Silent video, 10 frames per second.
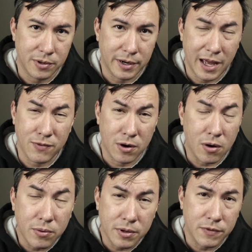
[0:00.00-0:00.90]
and have our
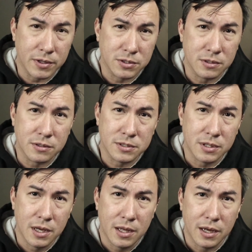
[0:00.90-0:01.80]
own adventures
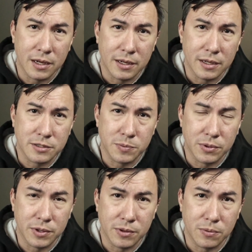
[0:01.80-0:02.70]

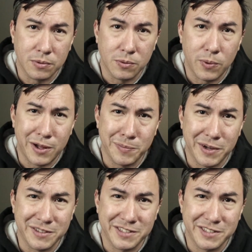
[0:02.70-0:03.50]
exploring the world of Wildemount.